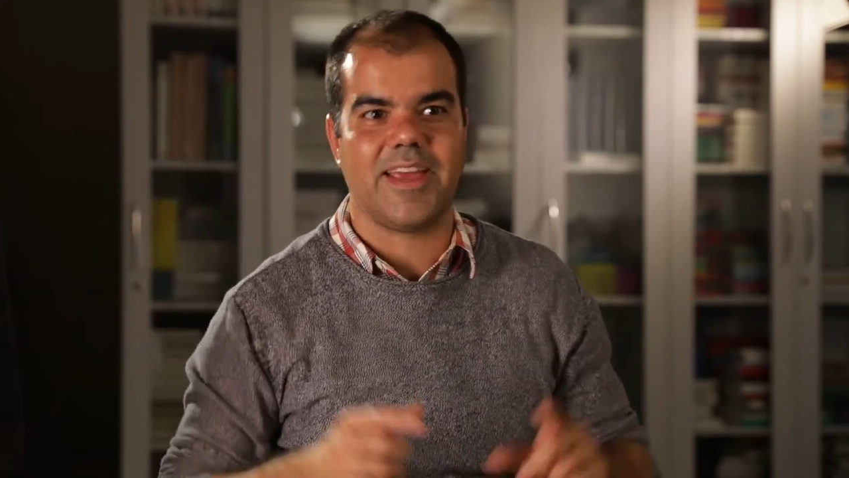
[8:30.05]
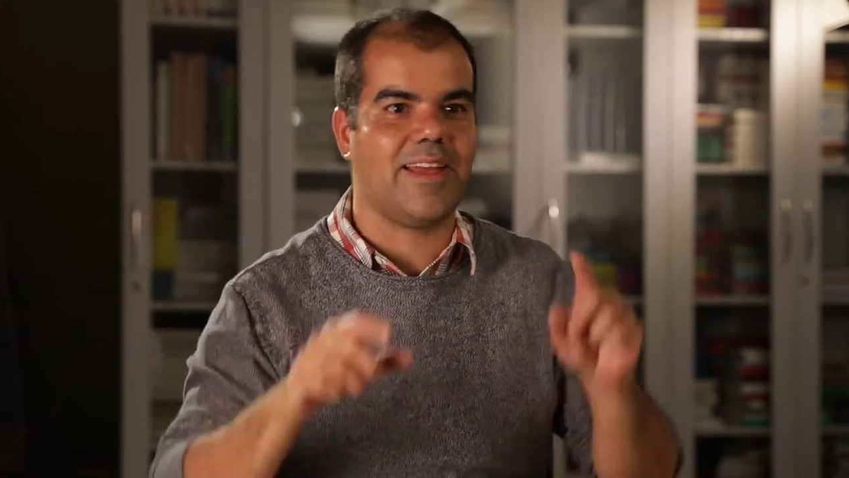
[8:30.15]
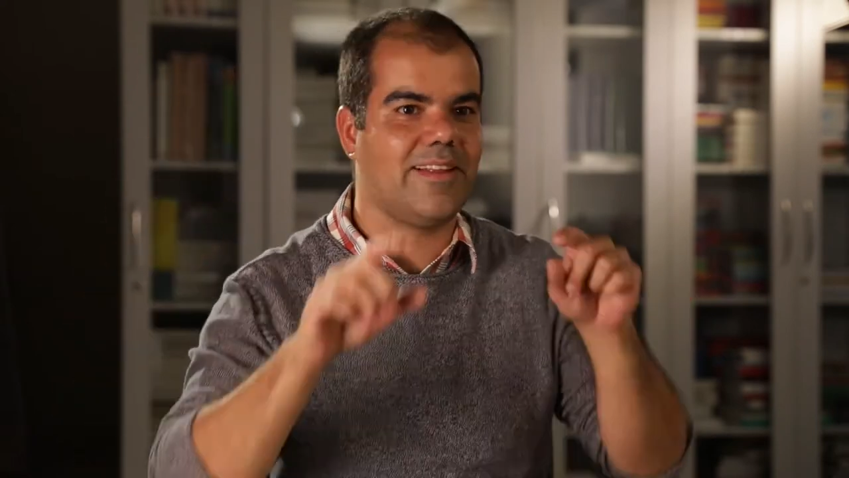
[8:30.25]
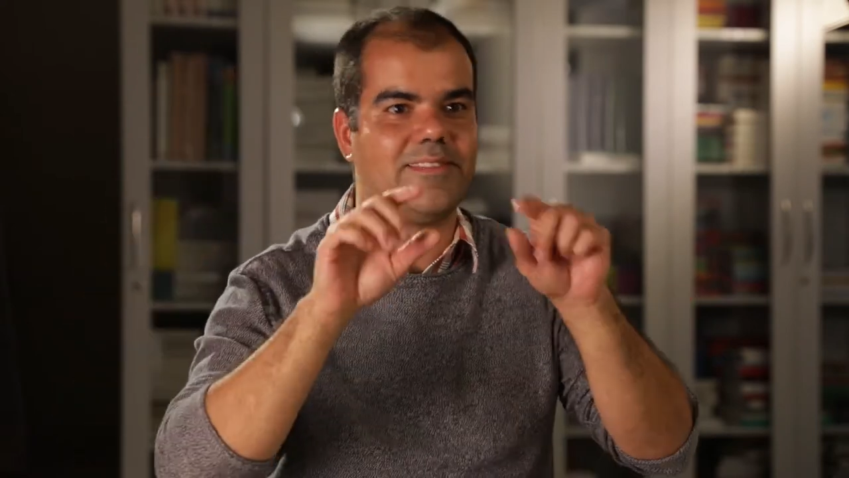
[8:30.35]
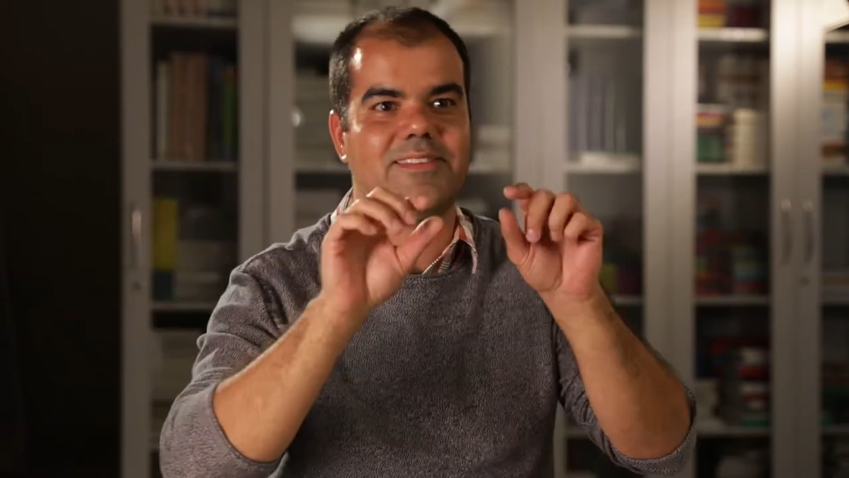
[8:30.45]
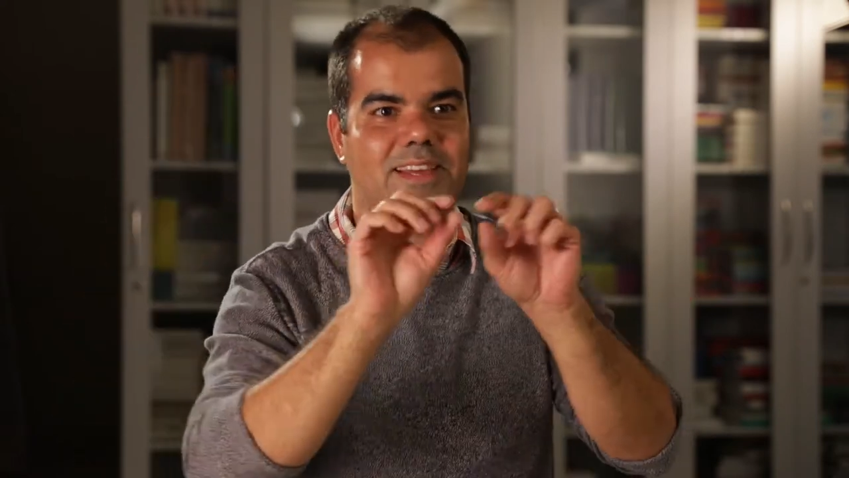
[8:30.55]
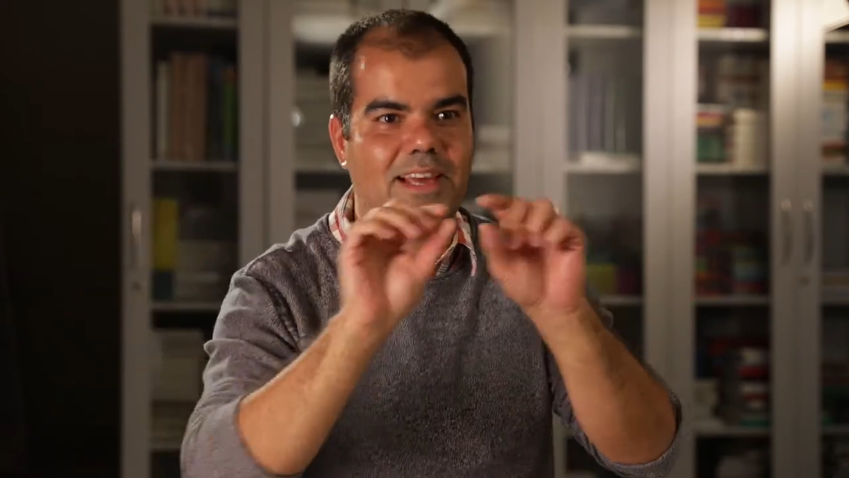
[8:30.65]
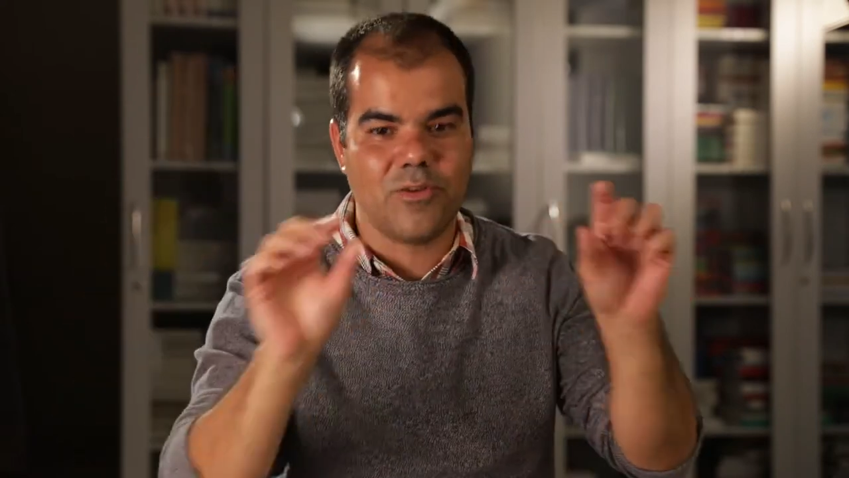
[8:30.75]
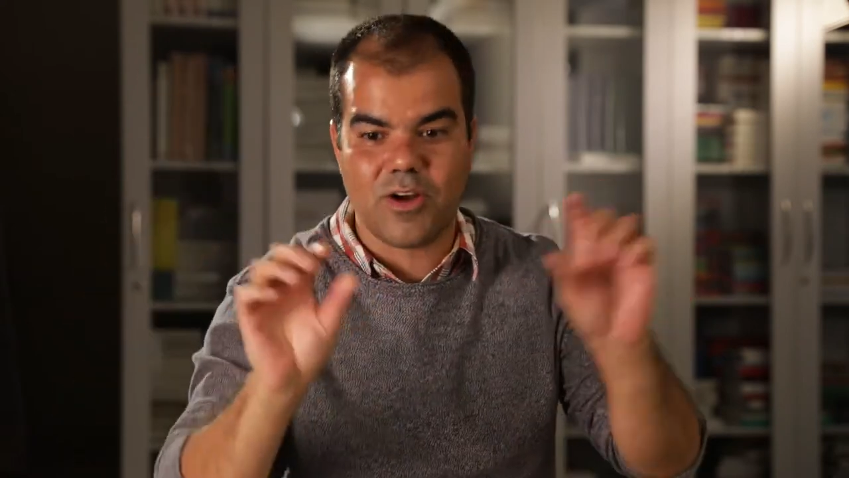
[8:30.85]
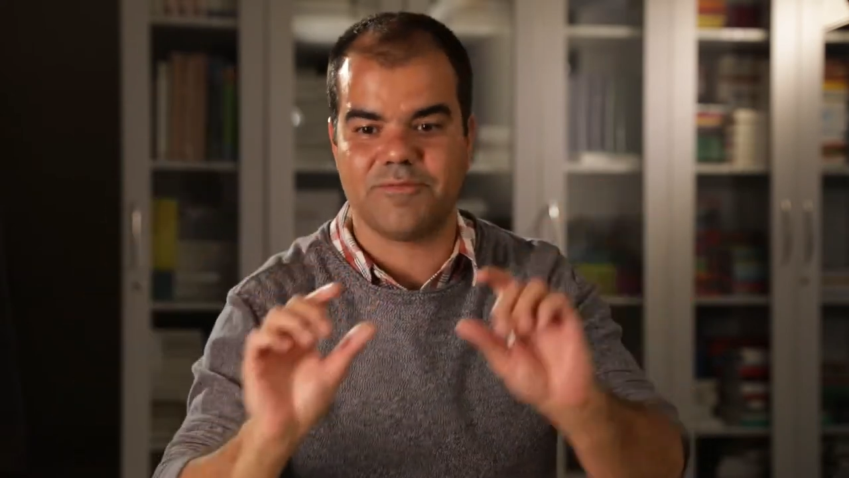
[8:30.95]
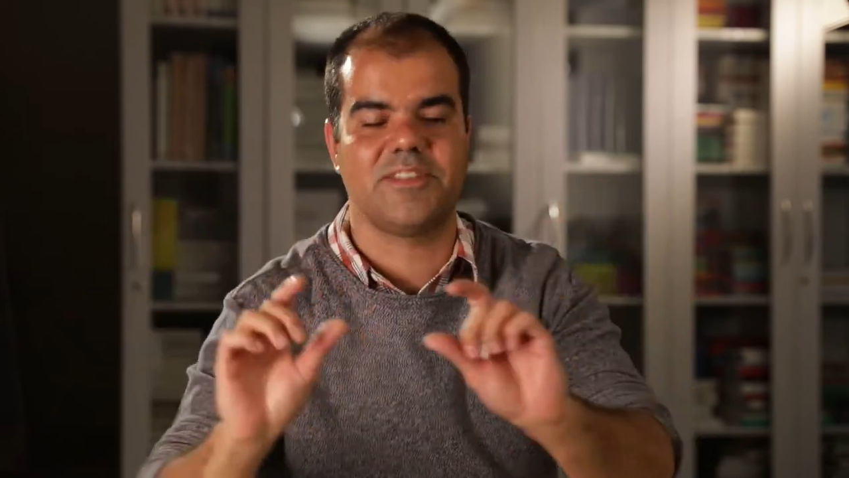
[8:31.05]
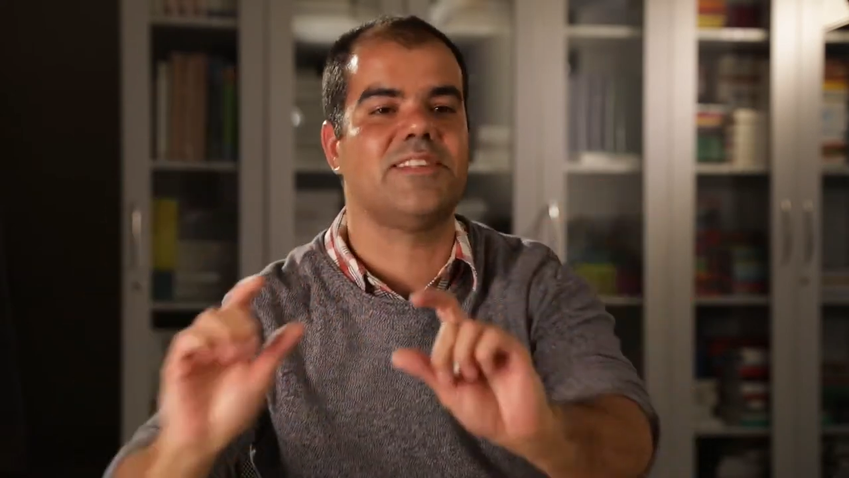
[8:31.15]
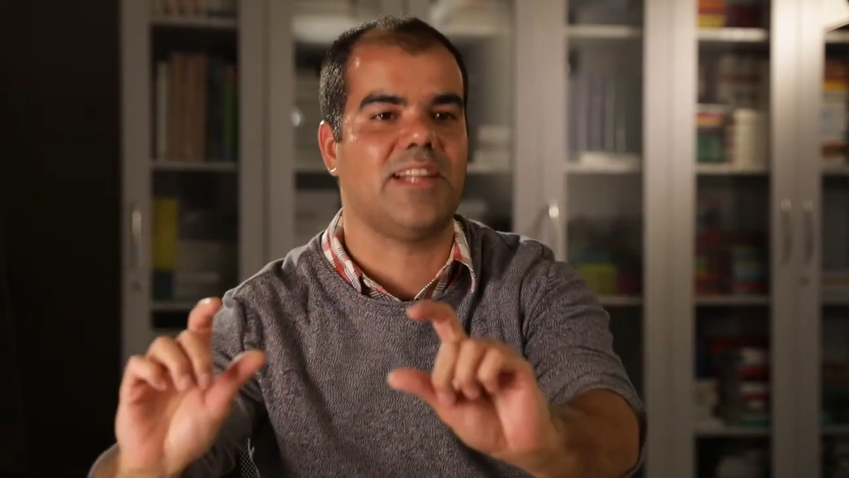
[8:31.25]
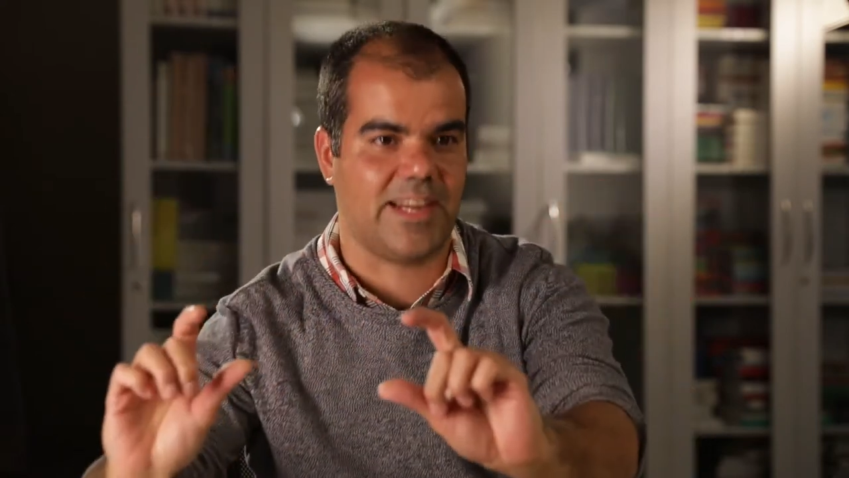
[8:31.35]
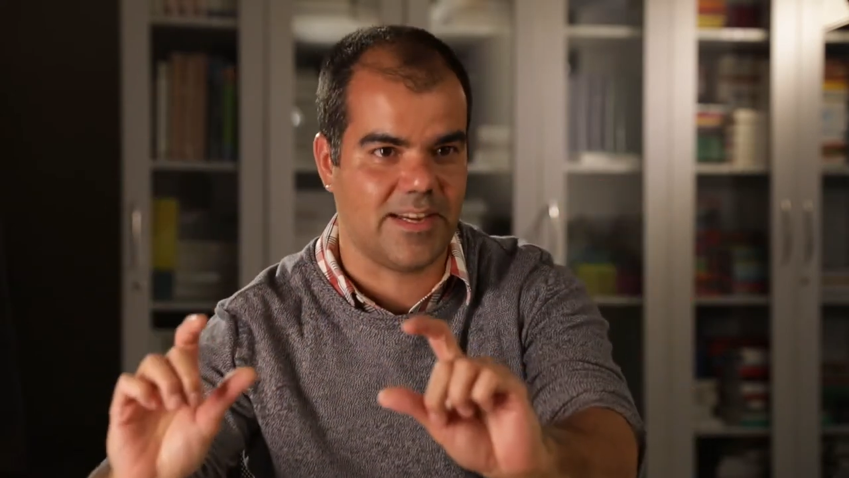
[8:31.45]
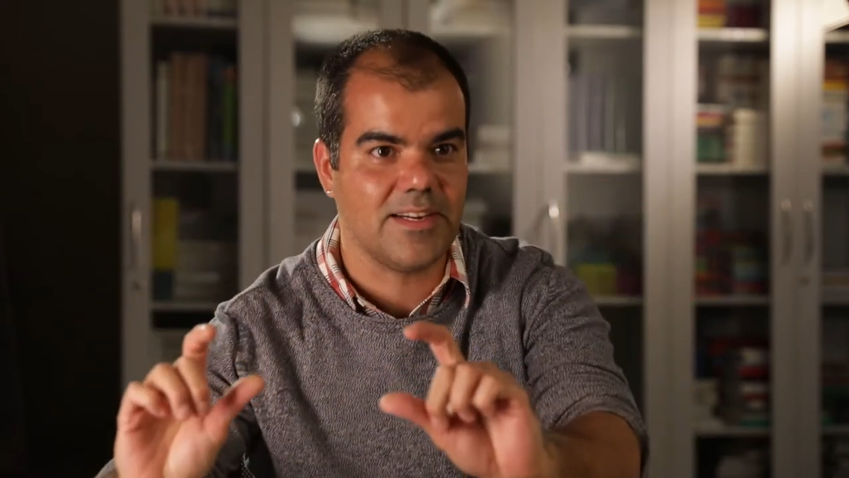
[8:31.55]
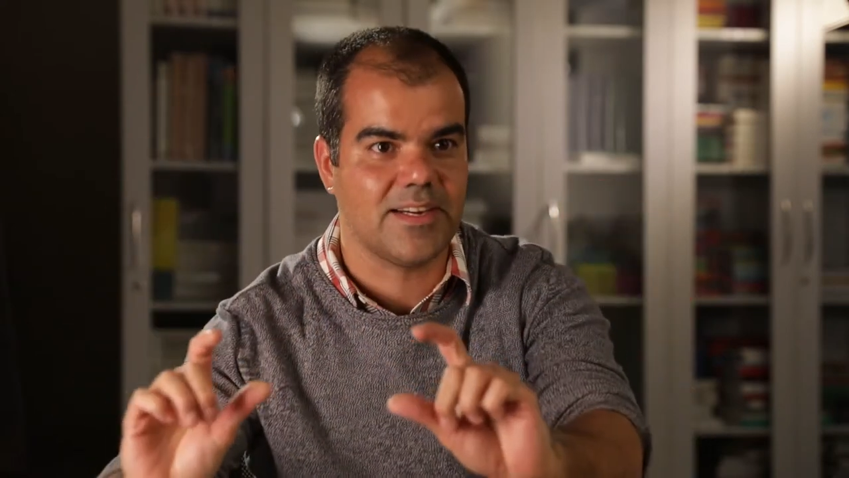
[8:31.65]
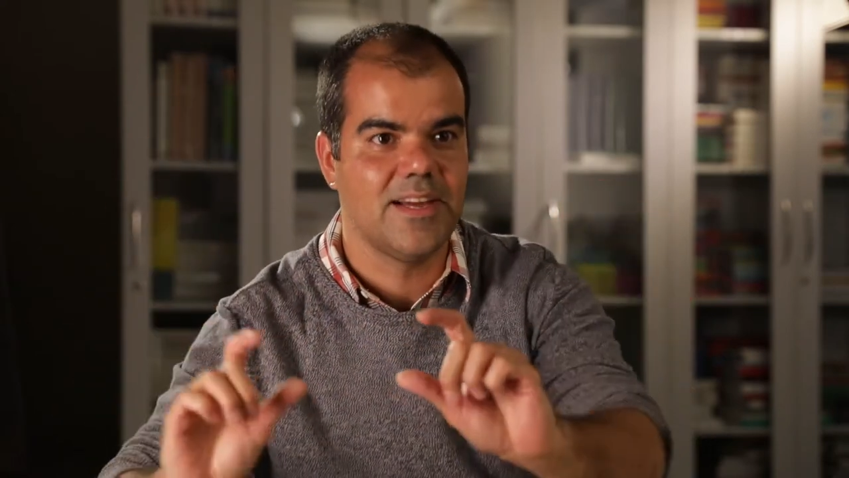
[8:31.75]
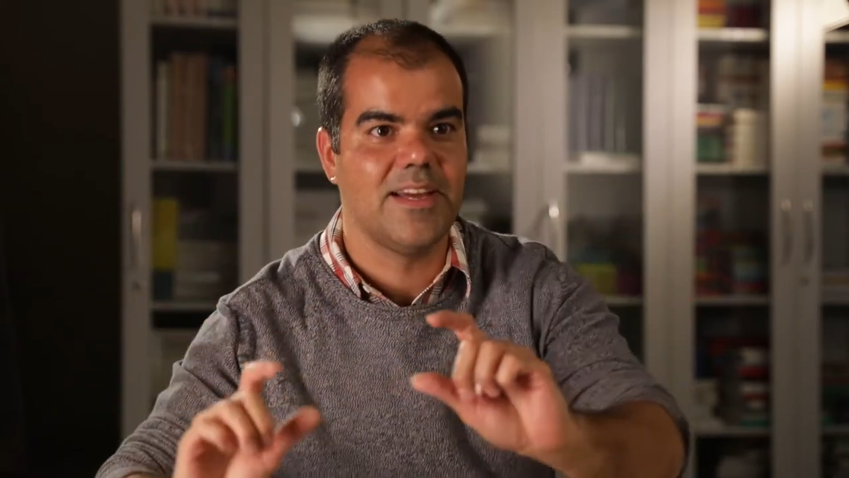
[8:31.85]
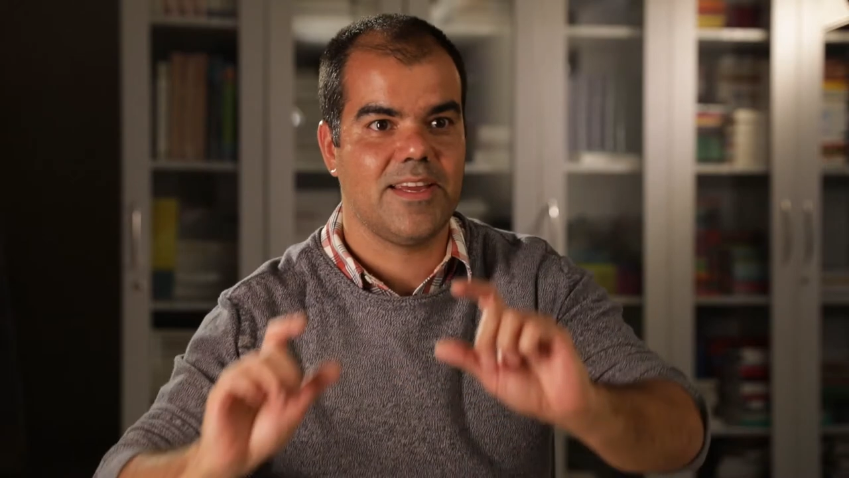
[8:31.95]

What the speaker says: and take a look at this link,